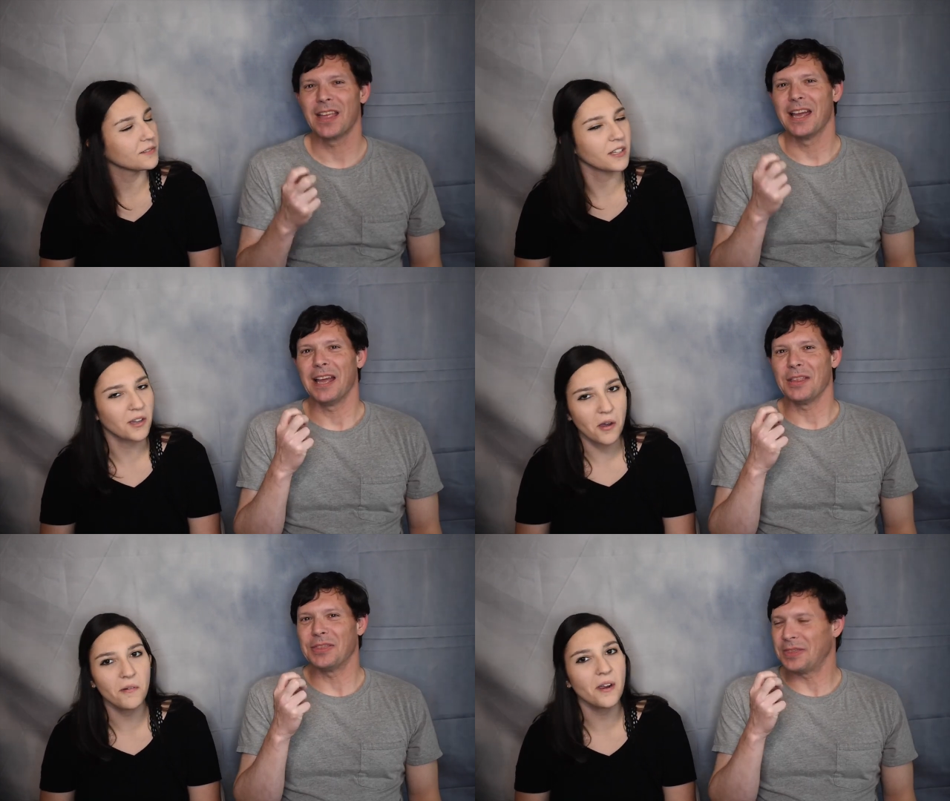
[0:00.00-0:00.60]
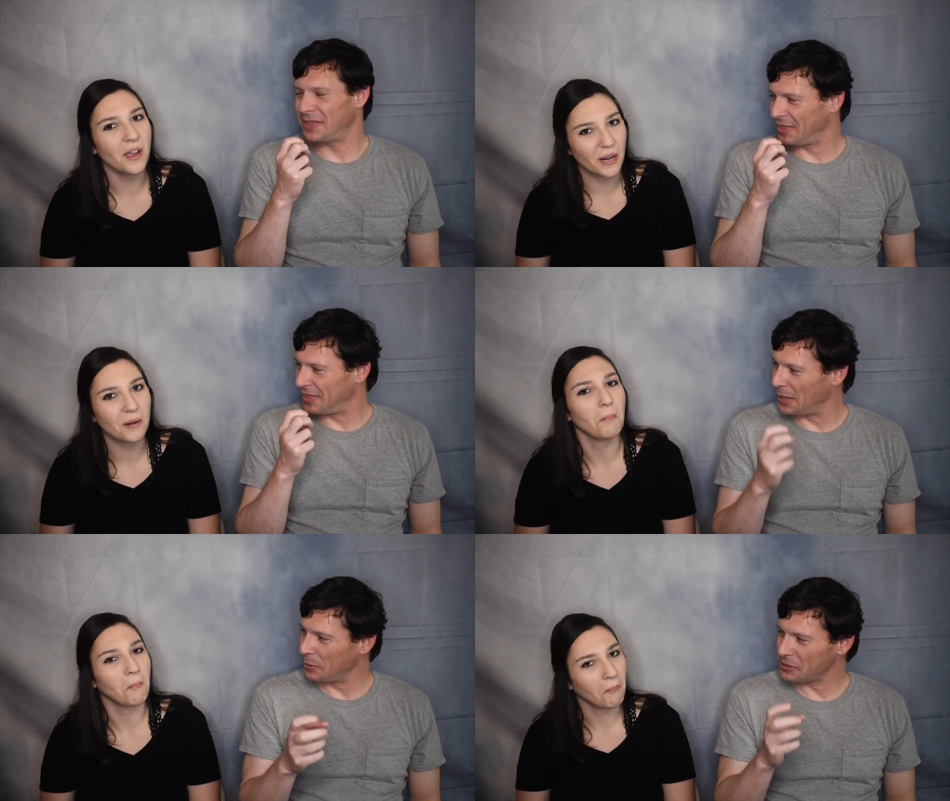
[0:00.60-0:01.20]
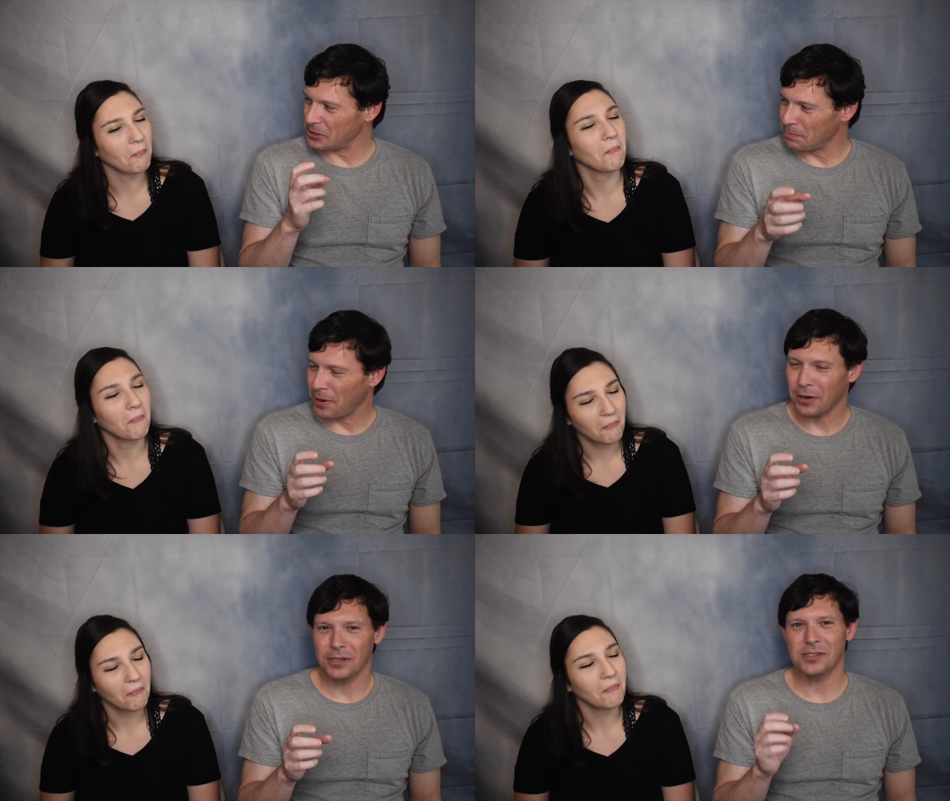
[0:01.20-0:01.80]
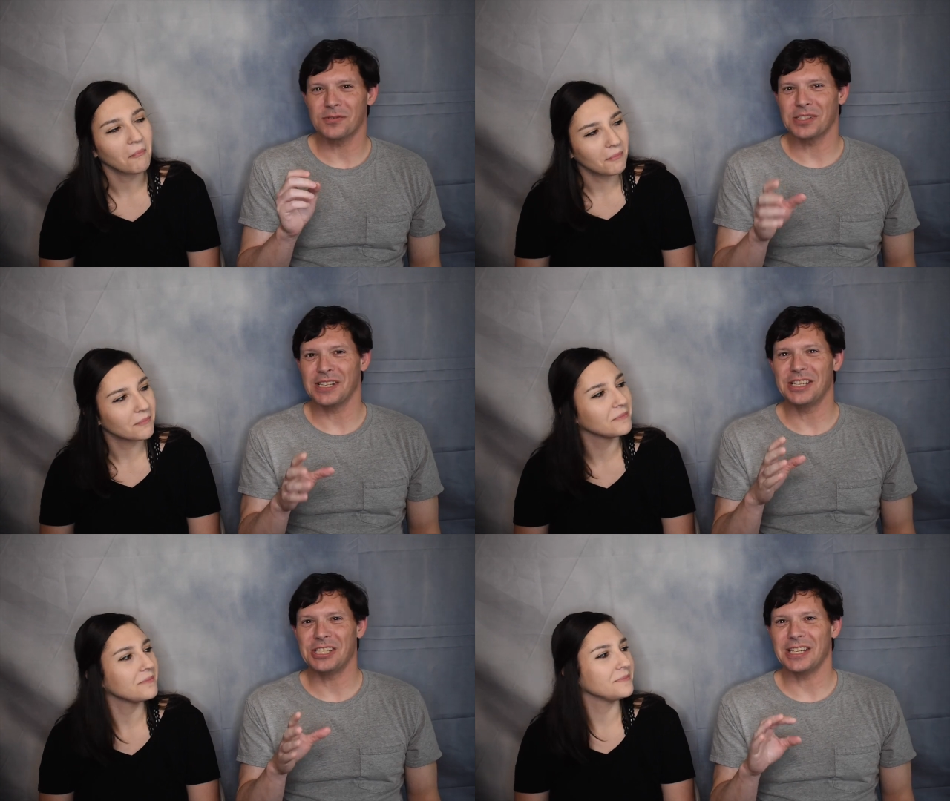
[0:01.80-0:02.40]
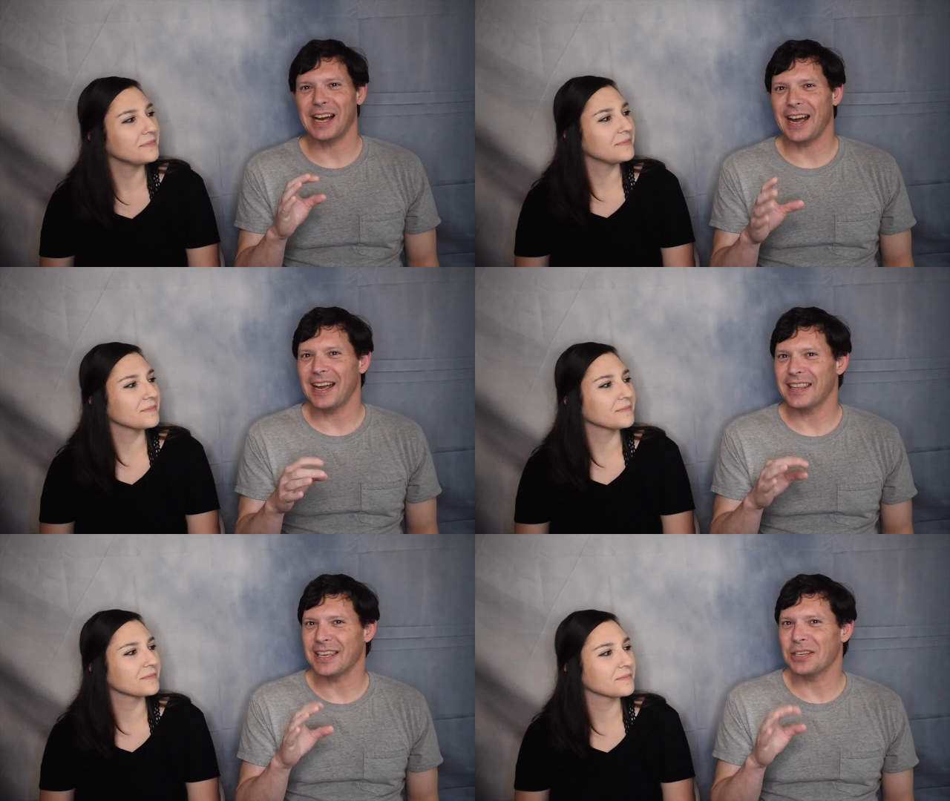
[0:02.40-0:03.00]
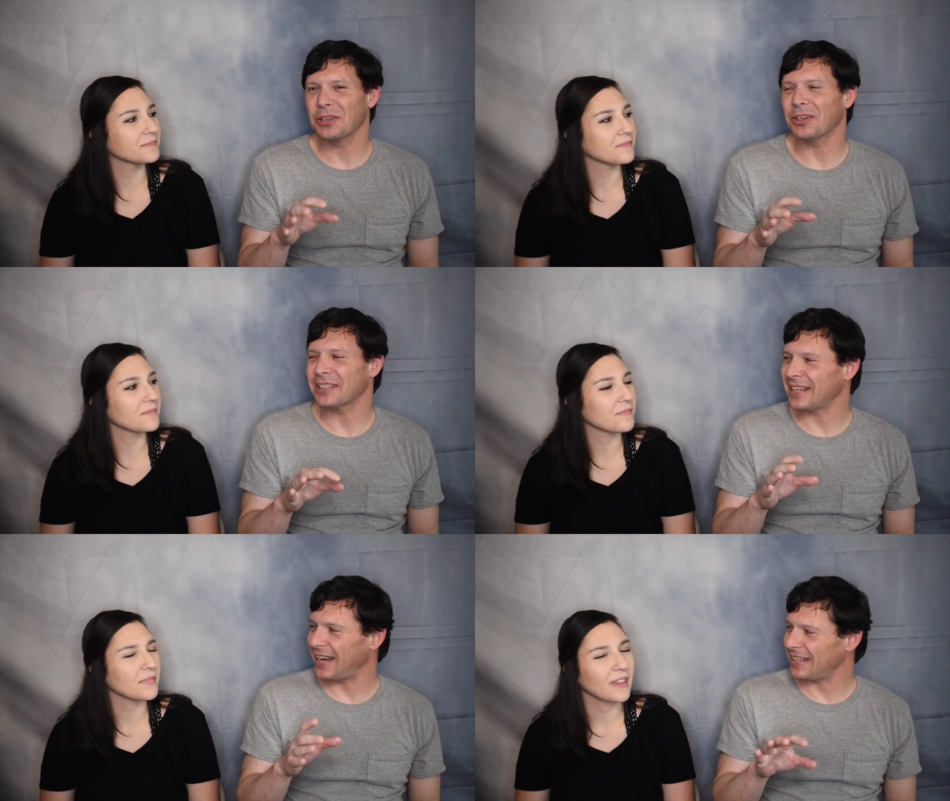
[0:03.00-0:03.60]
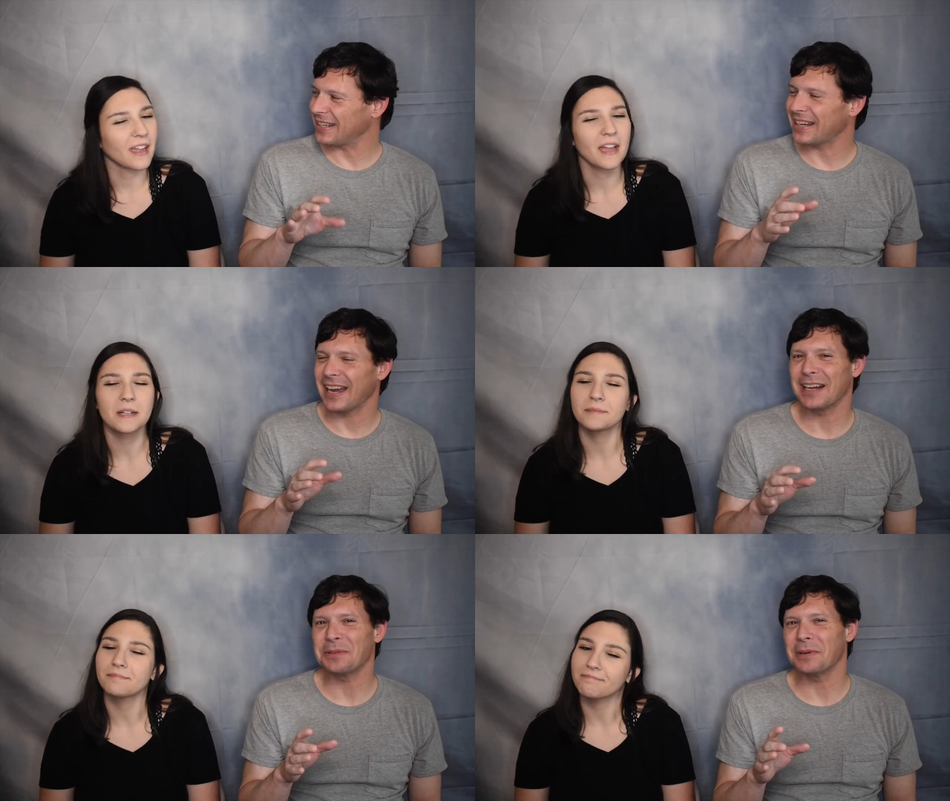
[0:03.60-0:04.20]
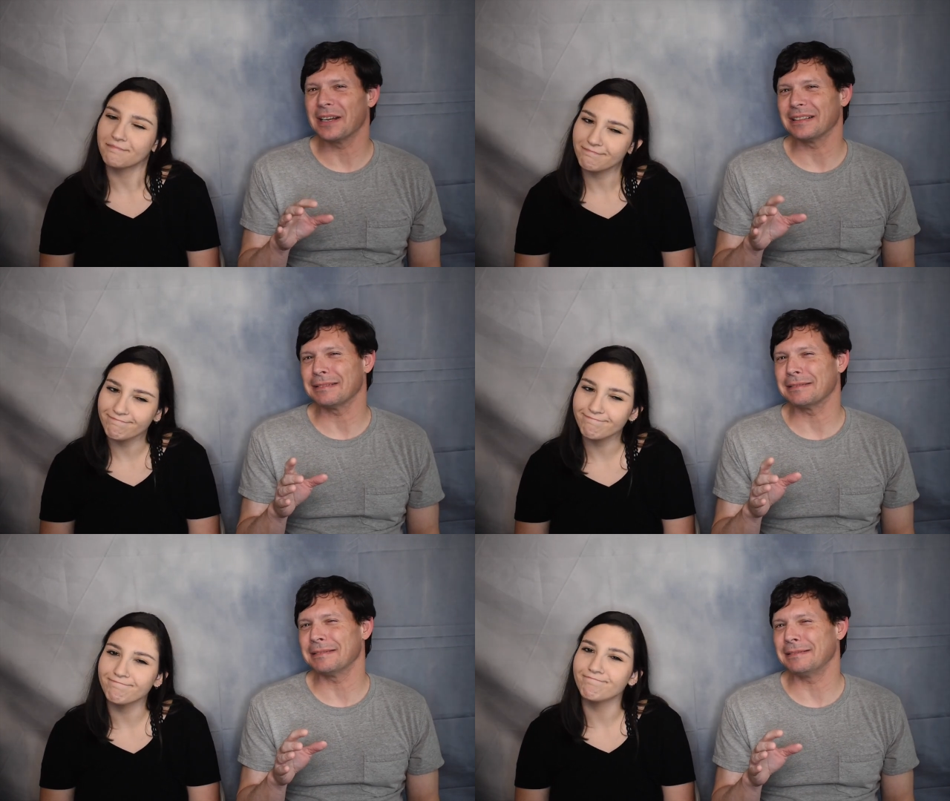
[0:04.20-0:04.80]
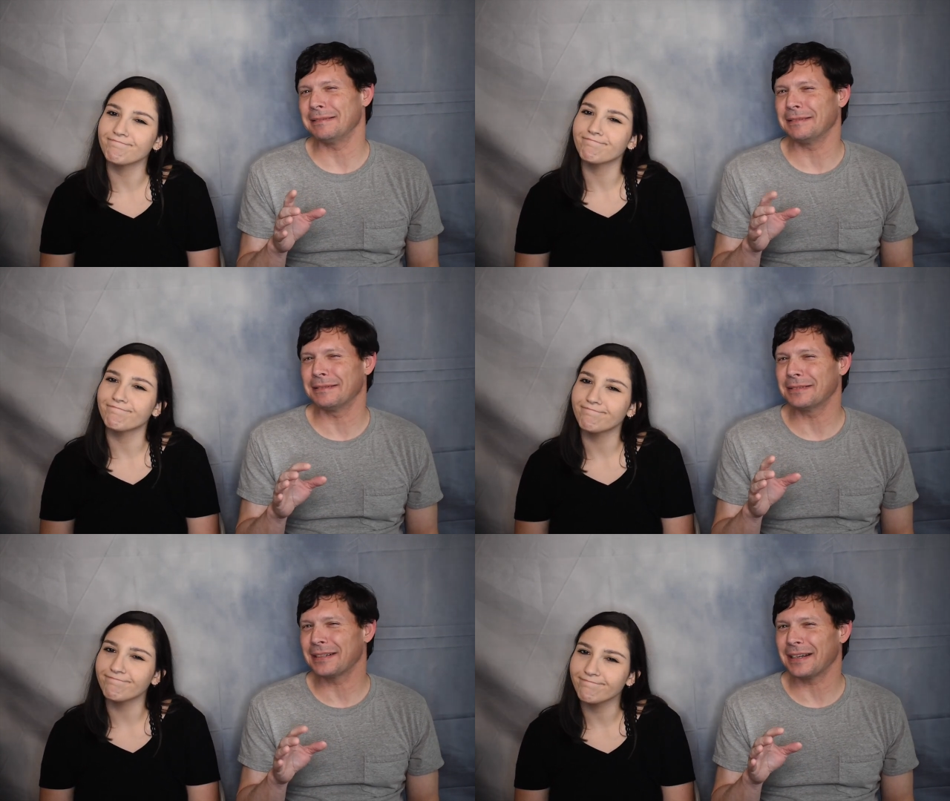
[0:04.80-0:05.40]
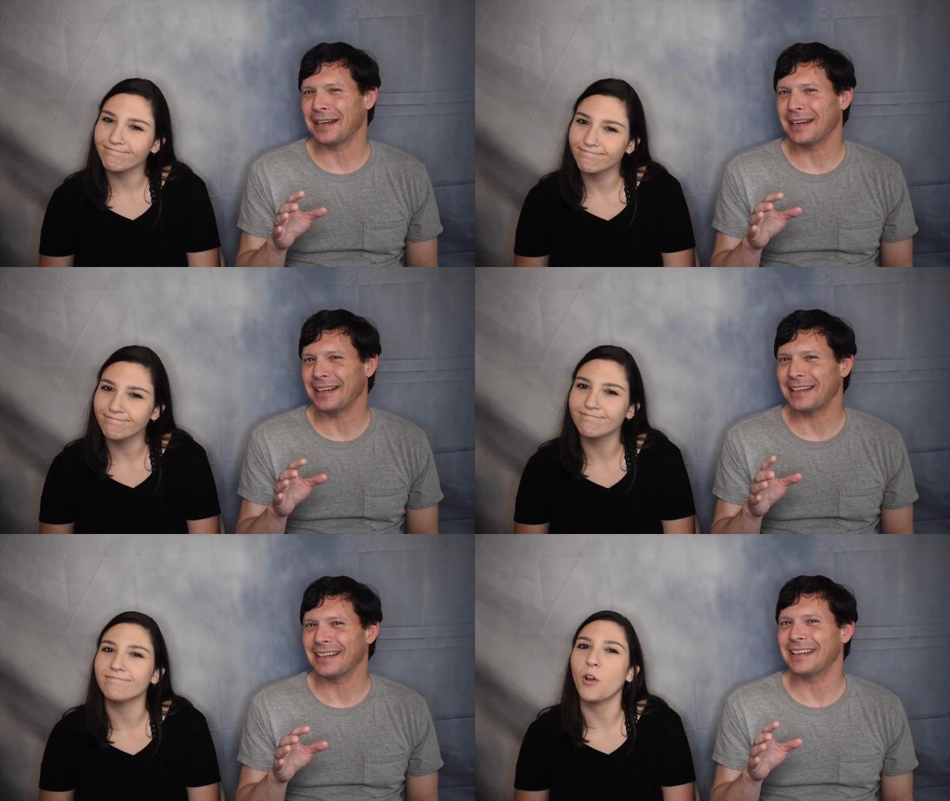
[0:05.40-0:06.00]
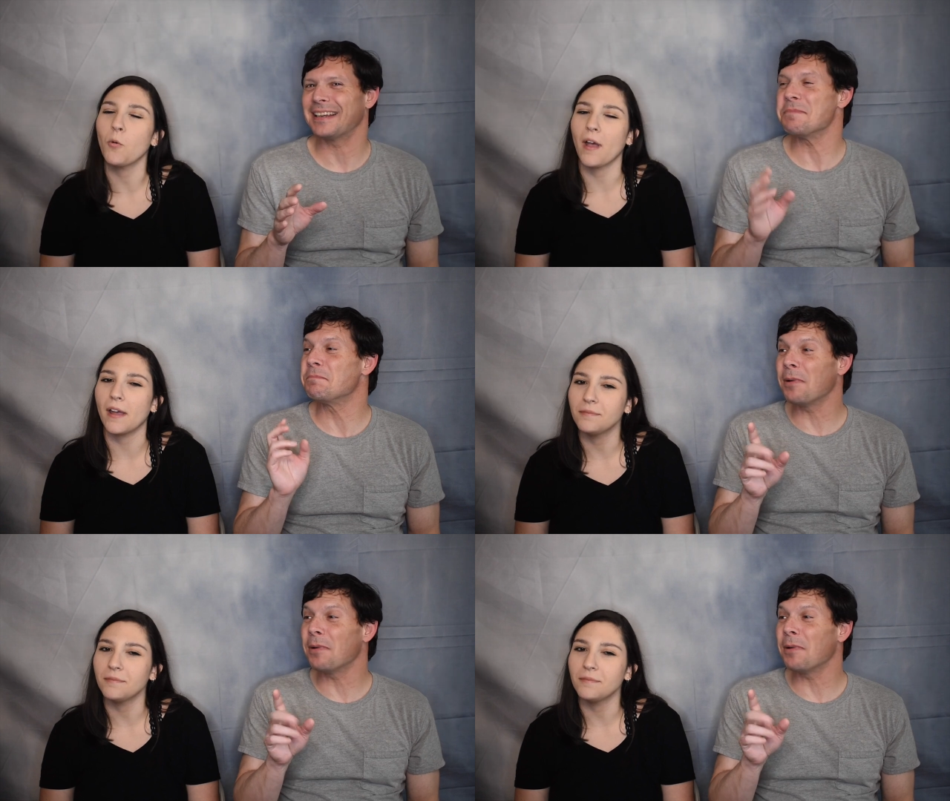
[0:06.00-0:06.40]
Speaker 1: It's like, all right. There was some parts of CGI that you looked at and you kind of went, okay. okay.